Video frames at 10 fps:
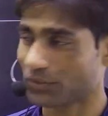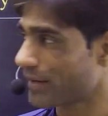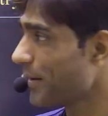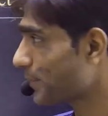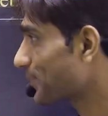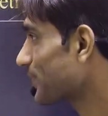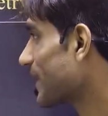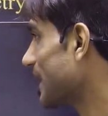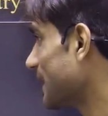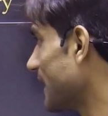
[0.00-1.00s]
Okay,
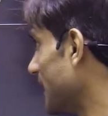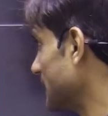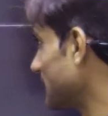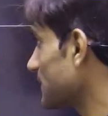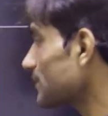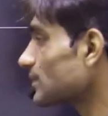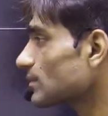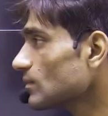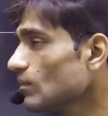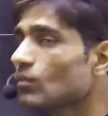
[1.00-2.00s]
yes.
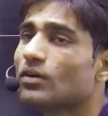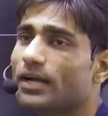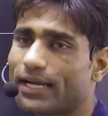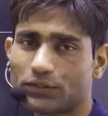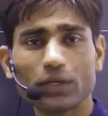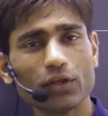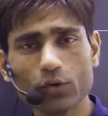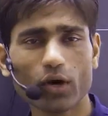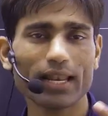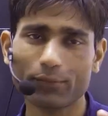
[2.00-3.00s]
Actually,
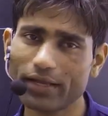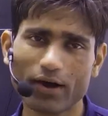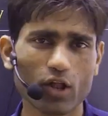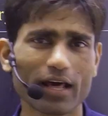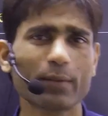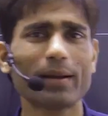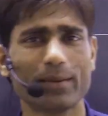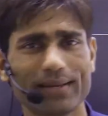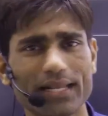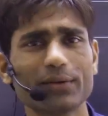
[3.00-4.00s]
we all are
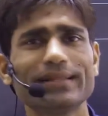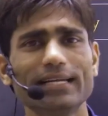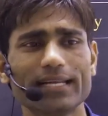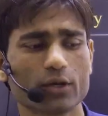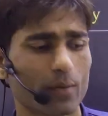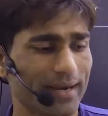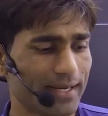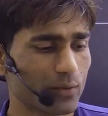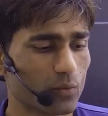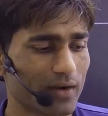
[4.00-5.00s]
familiar with the
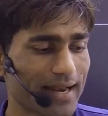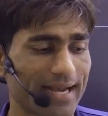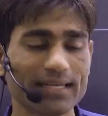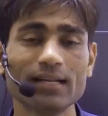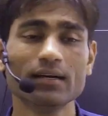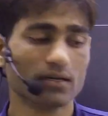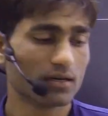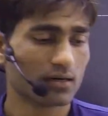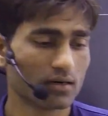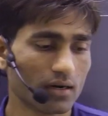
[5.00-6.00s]
trigonometric word and
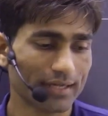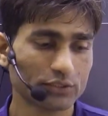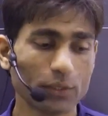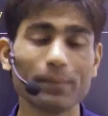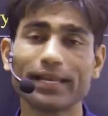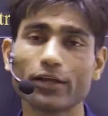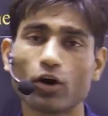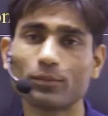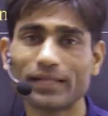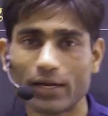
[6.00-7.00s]
actual meaning
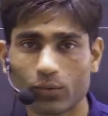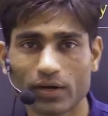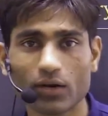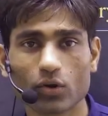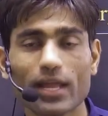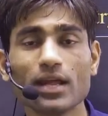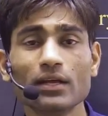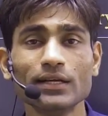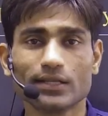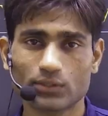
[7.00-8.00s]
of that word. Okay,
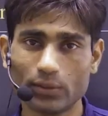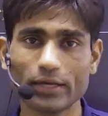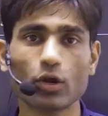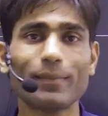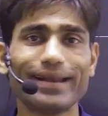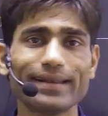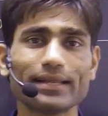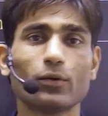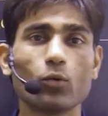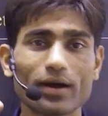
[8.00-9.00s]
so trigonometric
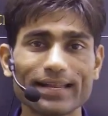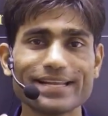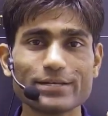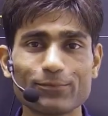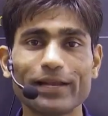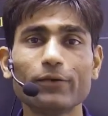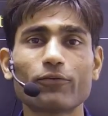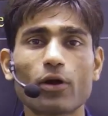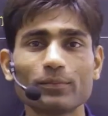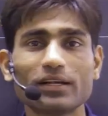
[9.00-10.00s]
word is built
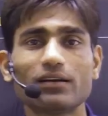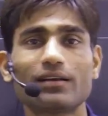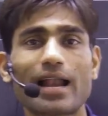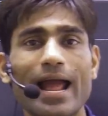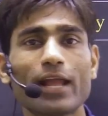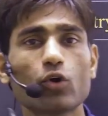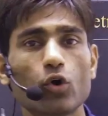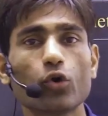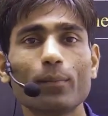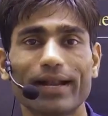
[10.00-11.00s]
from the
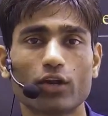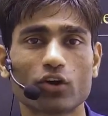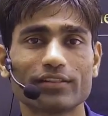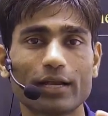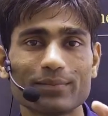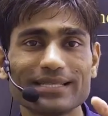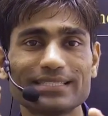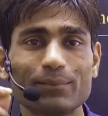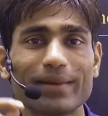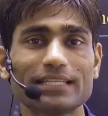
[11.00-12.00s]
trigonometron. That means
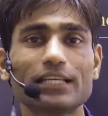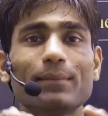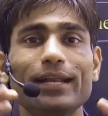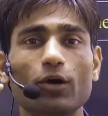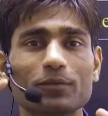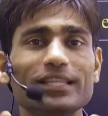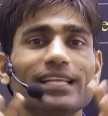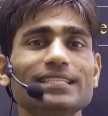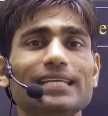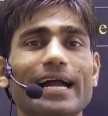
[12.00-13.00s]
measurement of
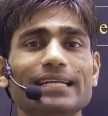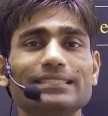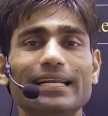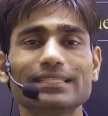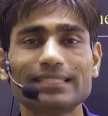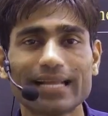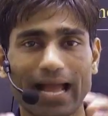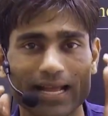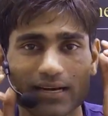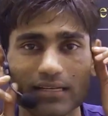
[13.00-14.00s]
3 sides and 3
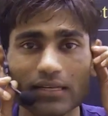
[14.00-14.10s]
angle.